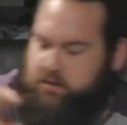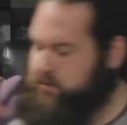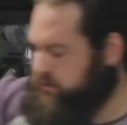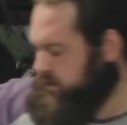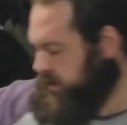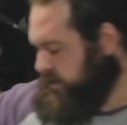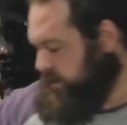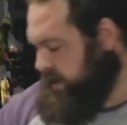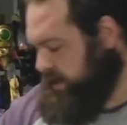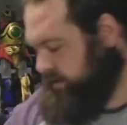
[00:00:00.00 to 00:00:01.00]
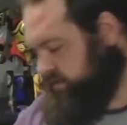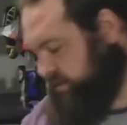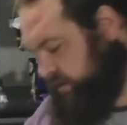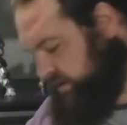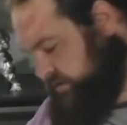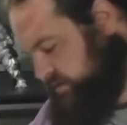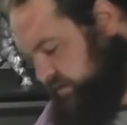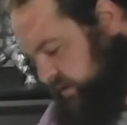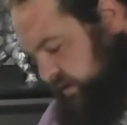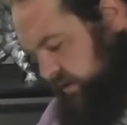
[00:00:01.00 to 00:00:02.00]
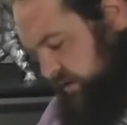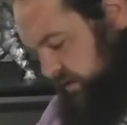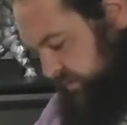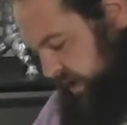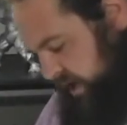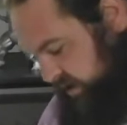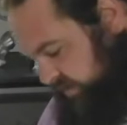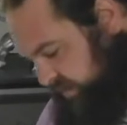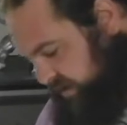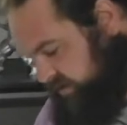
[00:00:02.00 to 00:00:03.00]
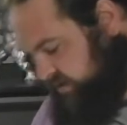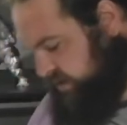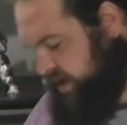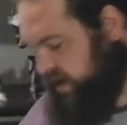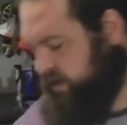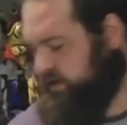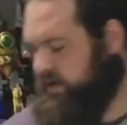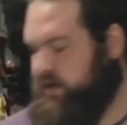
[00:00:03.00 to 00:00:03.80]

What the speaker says: Alright, next is the companion piece to that.